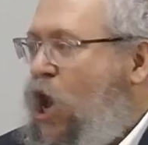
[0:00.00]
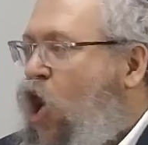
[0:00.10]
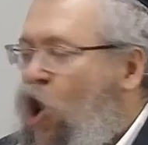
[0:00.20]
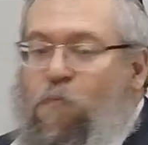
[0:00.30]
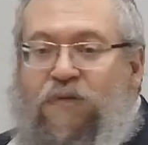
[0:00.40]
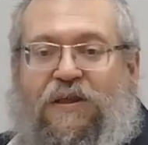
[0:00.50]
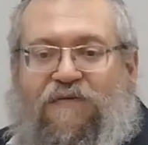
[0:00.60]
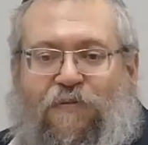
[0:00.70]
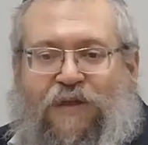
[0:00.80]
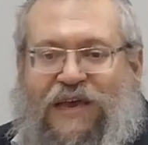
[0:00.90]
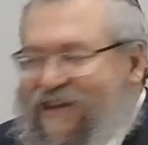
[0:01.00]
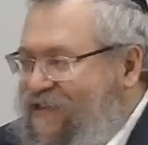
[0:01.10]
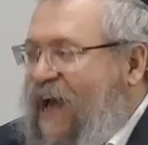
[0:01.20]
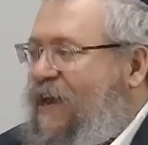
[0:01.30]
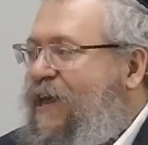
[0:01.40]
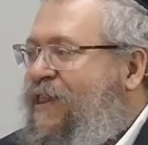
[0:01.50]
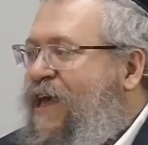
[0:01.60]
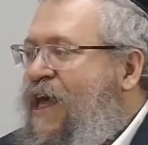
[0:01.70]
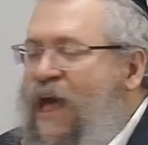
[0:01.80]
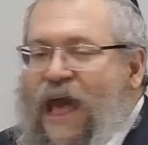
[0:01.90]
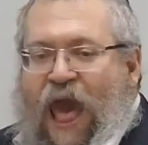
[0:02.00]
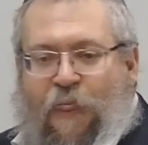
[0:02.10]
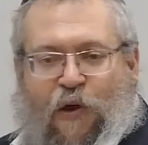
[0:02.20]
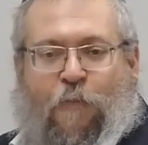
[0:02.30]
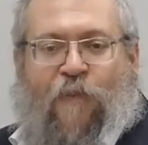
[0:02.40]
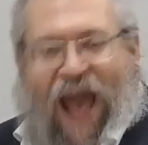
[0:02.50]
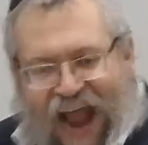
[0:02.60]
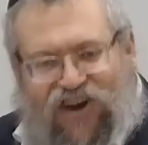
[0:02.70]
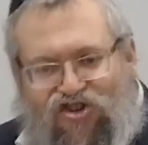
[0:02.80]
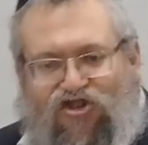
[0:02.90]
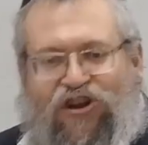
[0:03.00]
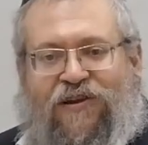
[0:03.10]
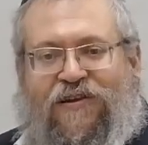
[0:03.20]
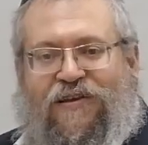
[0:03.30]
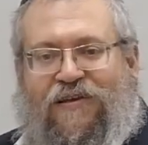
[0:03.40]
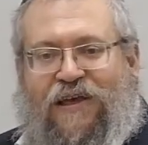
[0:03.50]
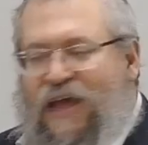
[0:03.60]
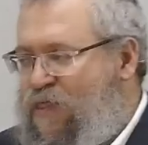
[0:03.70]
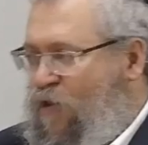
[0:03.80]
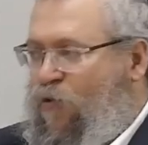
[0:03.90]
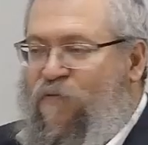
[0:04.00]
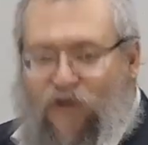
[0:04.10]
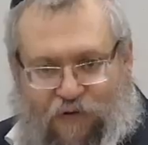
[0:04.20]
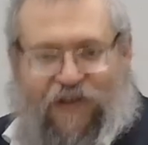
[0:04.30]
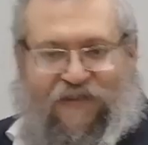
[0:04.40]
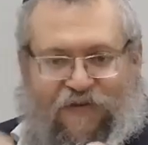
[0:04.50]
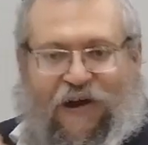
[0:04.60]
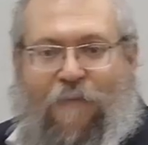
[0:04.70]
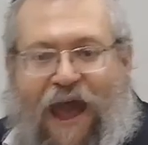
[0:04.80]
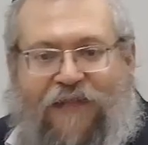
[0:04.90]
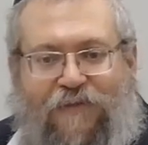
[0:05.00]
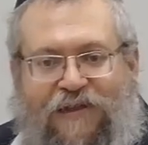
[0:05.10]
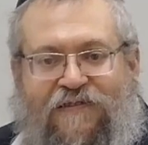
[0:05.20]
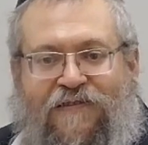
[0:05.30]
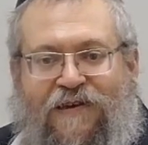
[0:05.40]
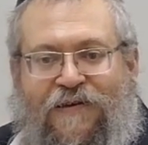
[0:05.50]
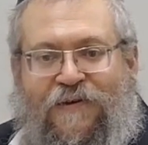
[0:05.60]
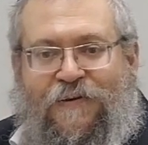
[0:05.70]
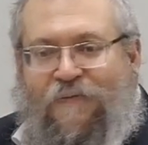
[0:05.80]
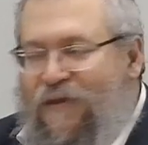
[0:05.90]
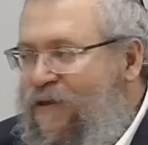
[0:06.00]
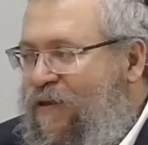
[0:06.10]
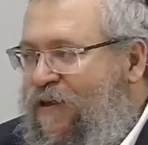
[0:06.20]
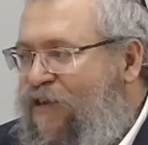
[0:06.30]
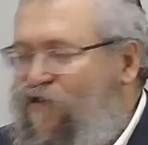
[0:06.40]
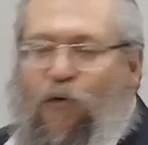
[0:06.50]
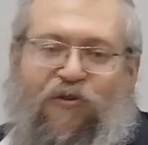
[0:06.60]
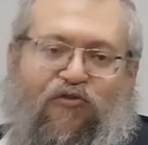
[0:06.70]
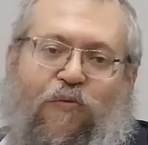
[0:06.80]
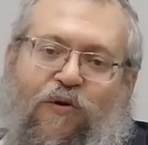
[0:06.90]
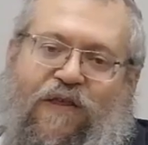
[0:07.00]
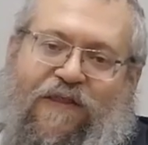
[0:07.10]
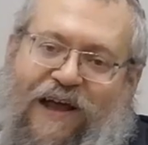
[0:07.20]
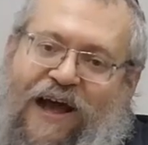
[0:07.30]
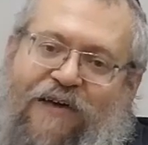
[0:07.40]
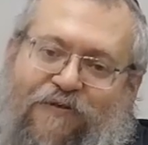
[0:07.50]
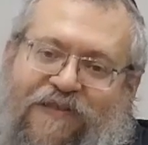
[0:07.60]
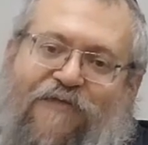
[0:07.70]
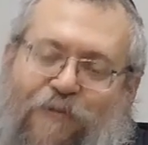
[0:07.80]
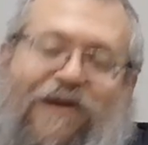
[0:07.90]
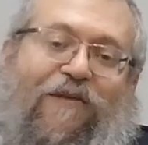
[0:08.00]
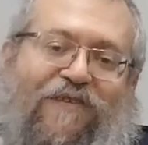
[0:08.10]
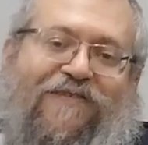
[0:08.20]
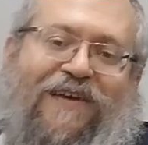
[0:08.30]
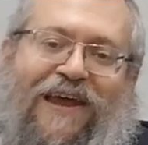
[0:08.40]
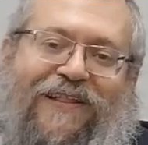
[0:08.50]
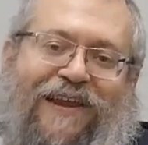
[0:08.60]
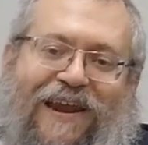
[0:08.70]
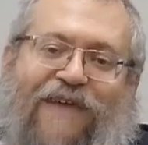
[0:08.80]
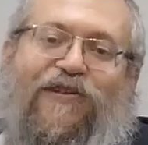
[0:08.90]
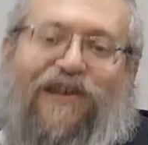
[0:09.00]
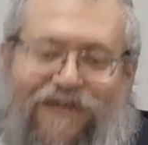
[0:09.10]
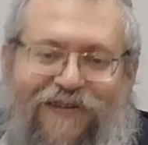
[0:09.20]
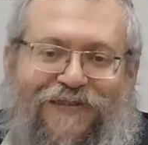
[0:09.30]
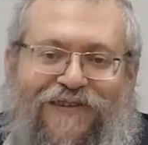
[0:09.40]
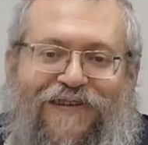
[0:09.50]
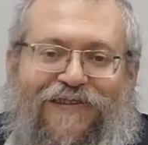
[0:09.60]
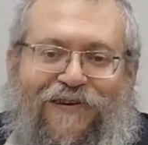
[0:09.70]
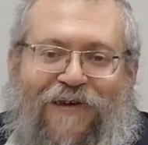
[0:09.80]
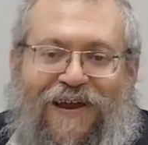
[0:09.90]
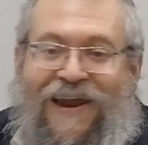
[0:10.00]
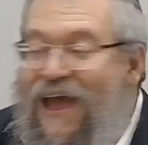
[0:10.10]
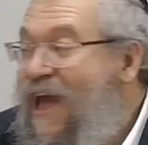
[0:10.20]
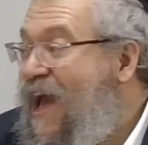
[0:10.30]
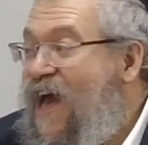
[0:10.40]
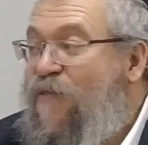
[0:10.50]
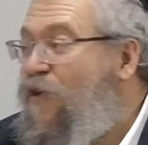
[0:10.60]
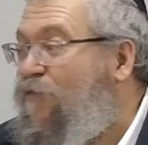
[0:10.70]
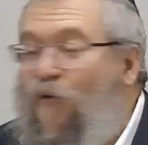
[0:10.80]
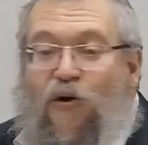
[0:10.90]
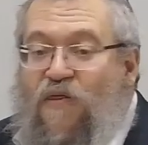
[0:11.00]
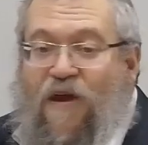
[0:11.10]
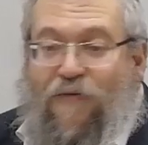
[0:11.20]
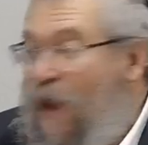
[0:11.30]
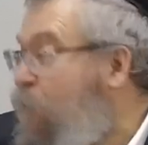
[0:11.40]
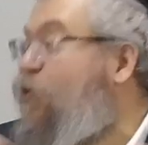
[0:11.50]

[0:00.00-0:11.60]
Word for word: of medicine and science and all these things, it's all secondary to the primary contribution of Israel, and that is divine consciousness to the world that will be revealed when Mashiach will come.